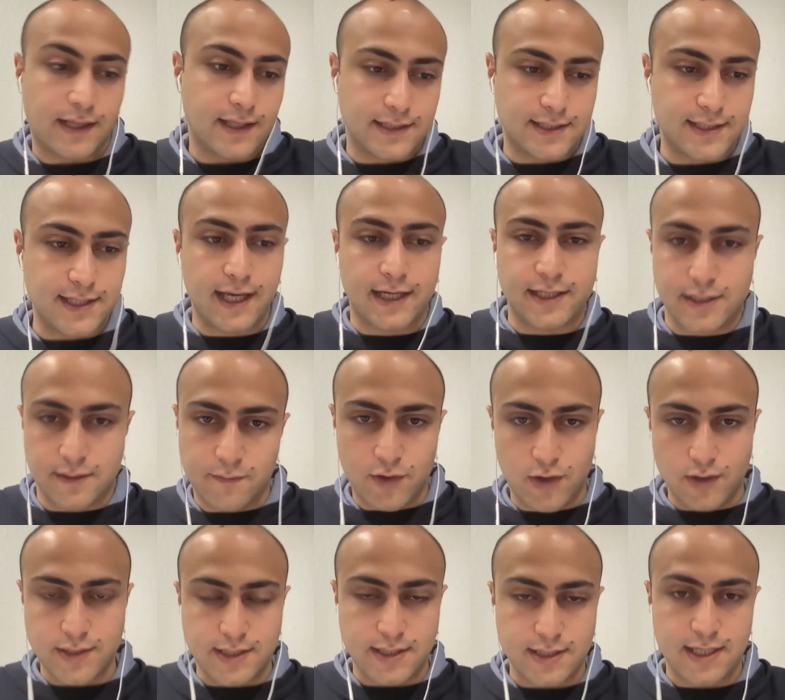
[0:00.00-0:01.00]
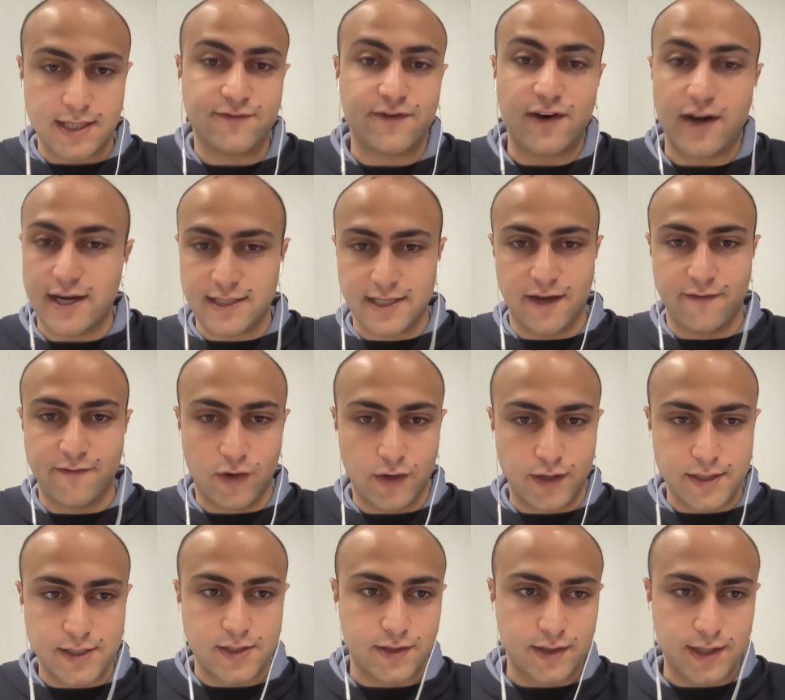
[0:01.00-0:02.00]
the selection process, as far as I've
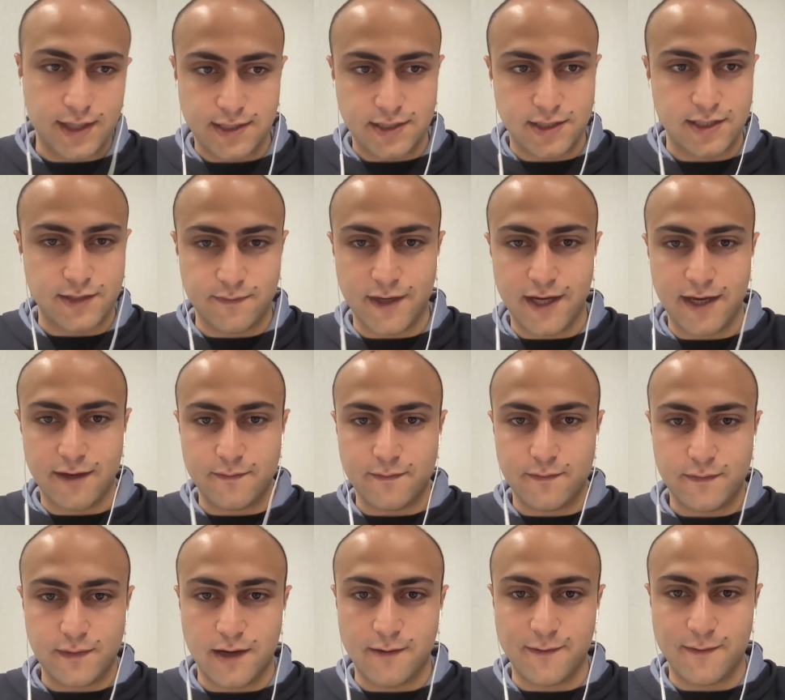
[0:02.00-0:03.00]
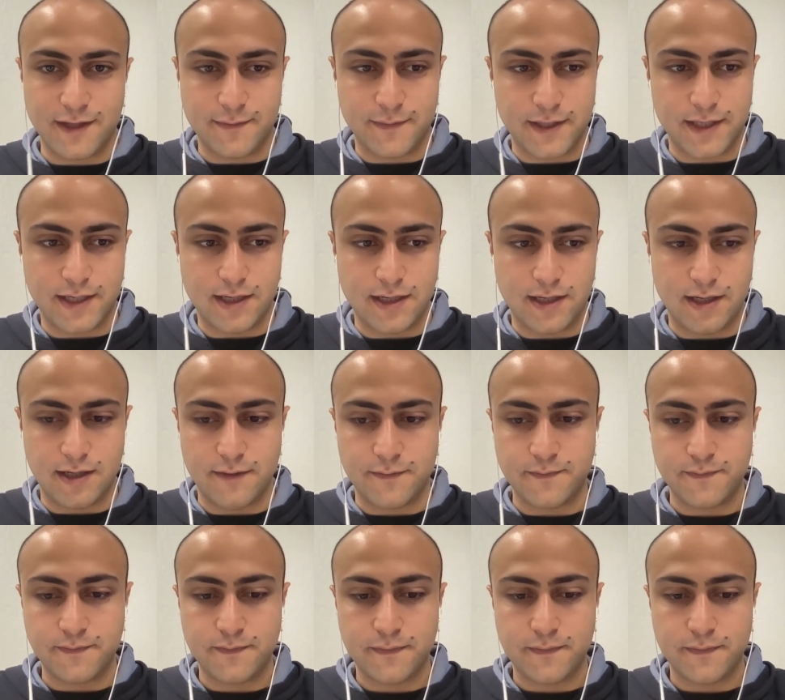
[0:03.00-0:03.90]
noticed. So that's just my humble opinion here.